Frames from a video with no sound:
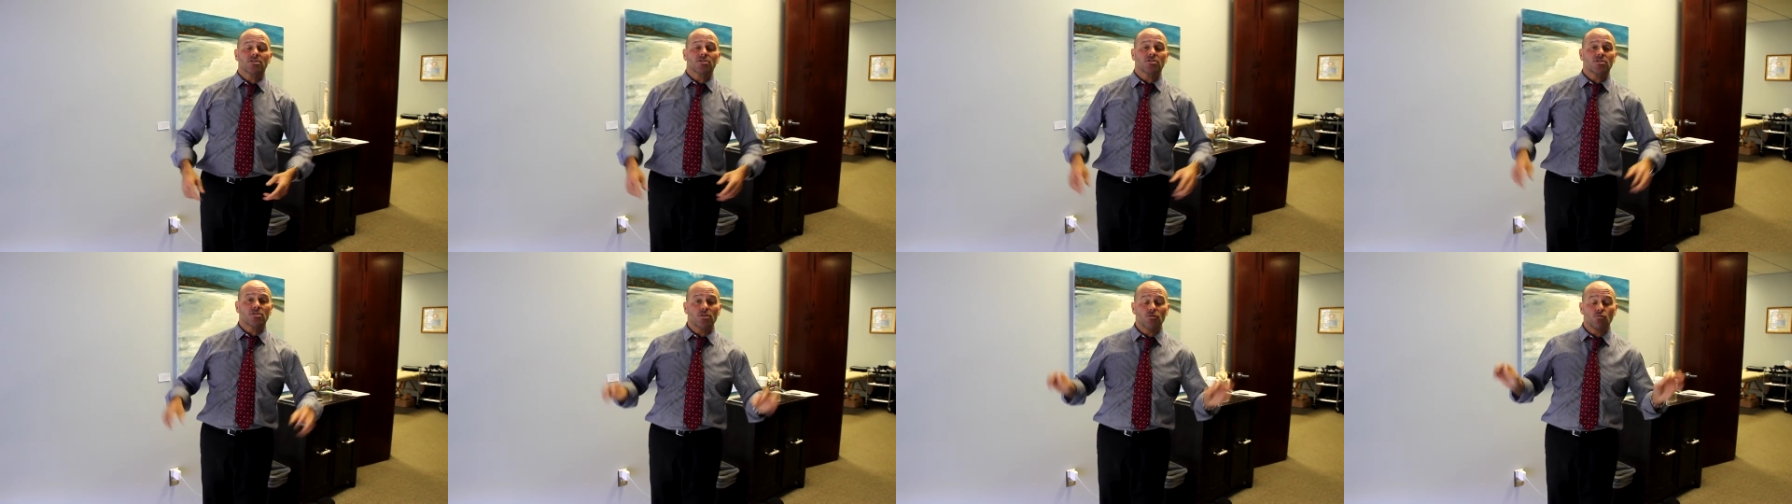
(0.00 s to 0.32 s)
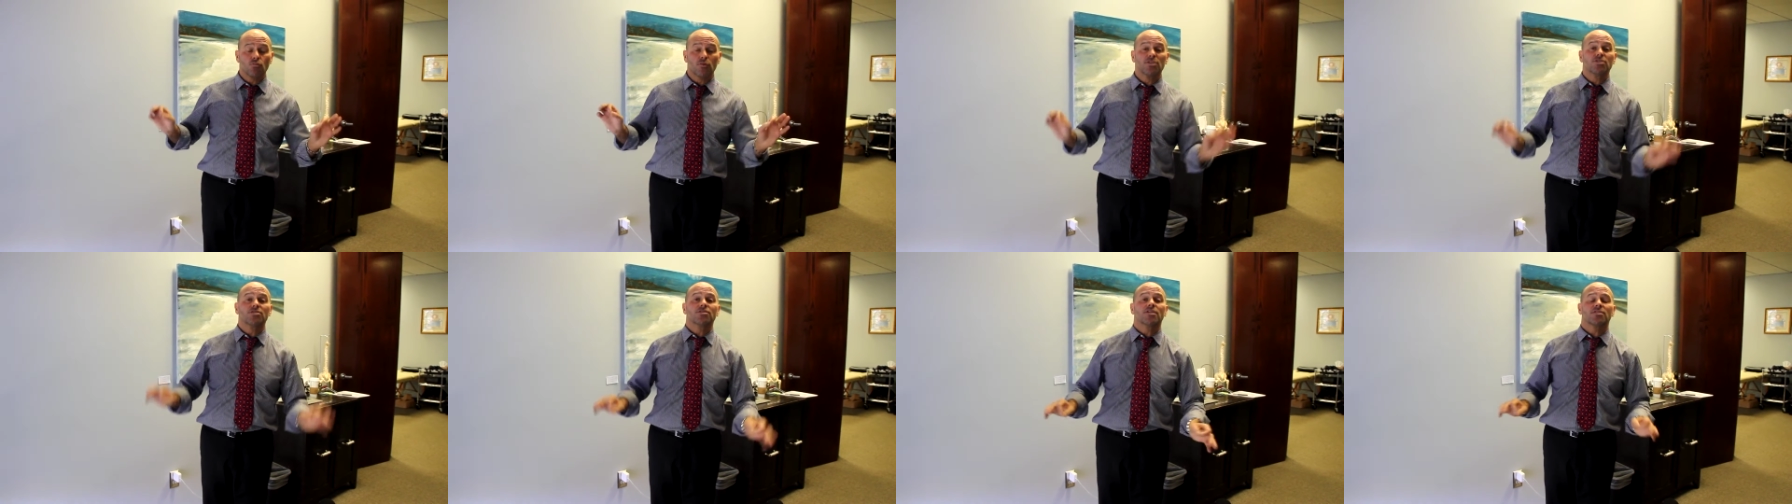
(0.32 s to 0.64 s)
the
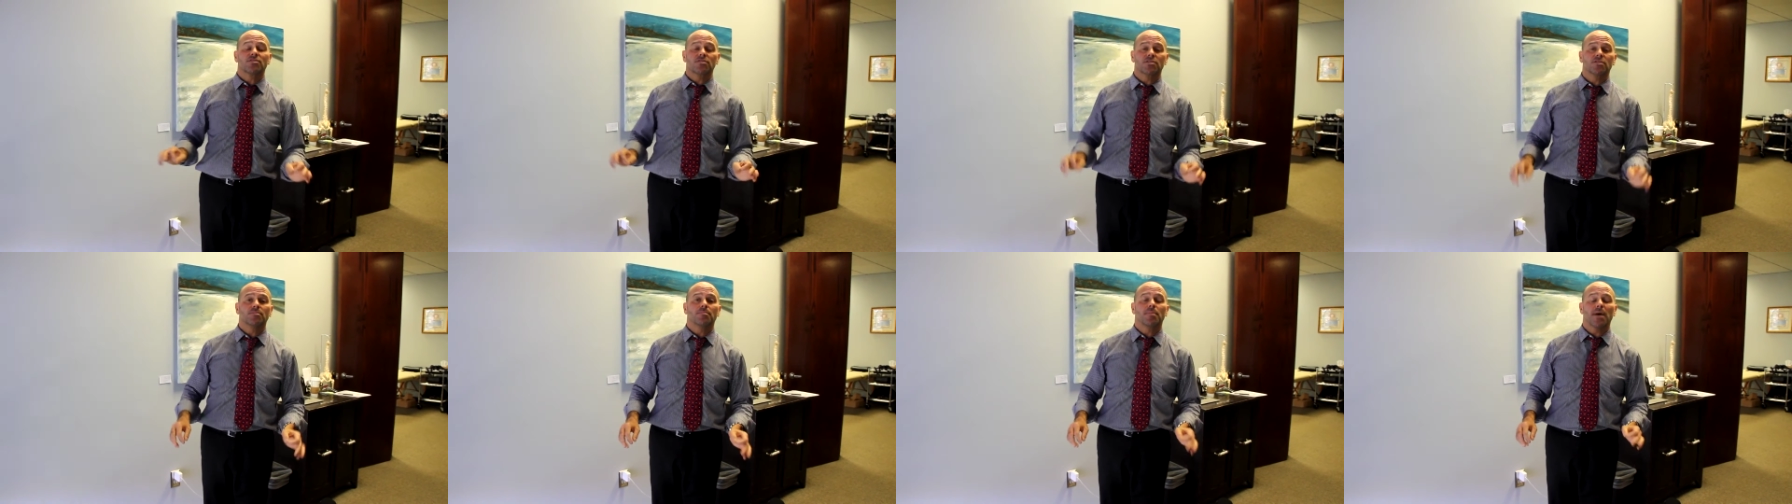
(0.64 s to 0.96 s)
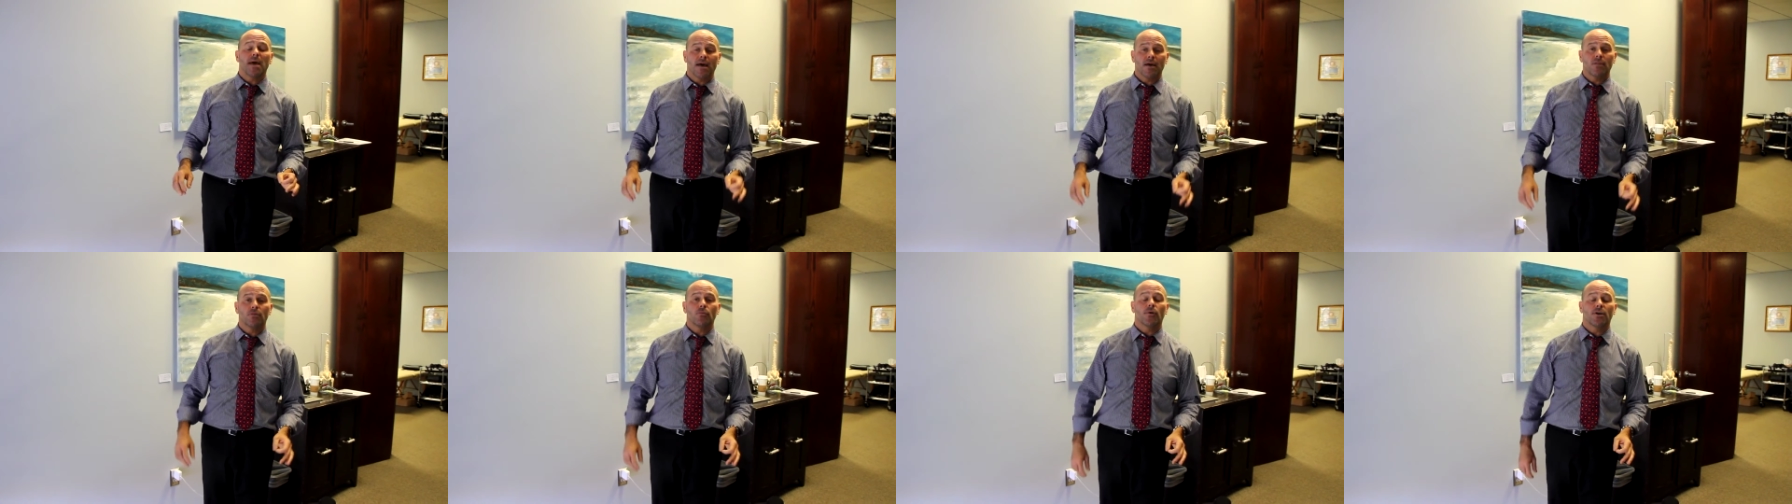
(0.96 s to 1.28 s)
resistant
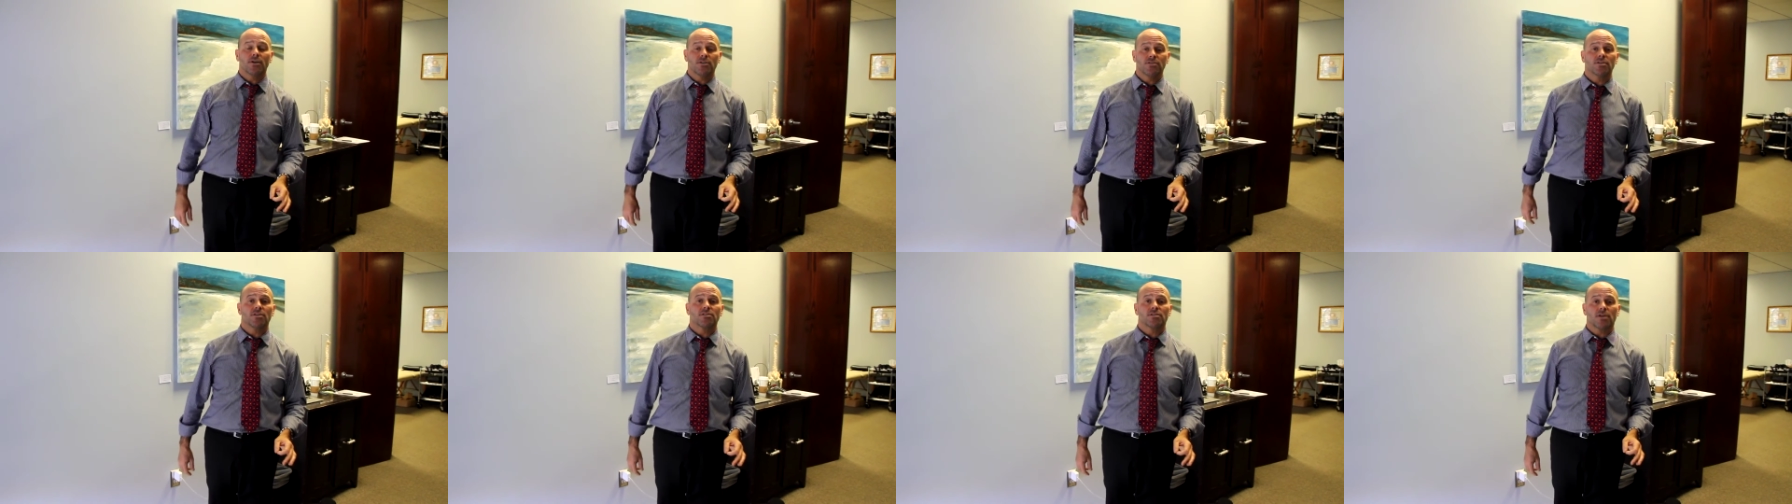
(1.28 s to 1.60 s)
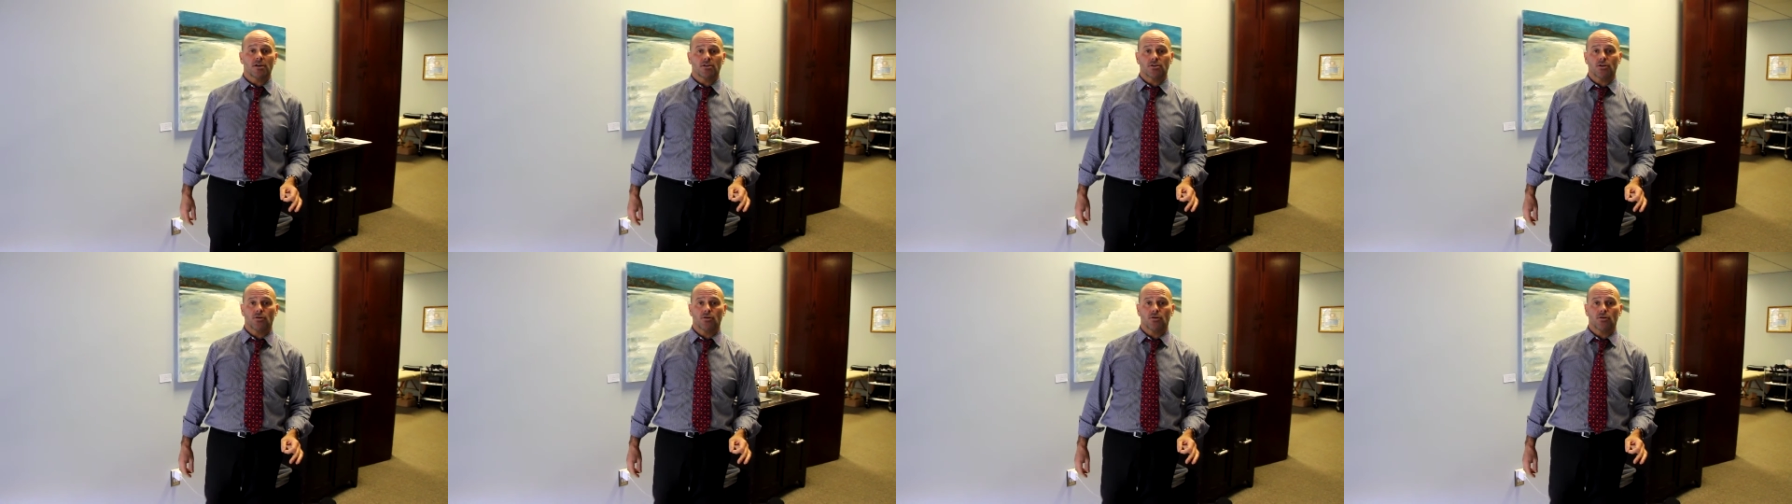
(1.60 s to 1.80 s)
pathways that Dr.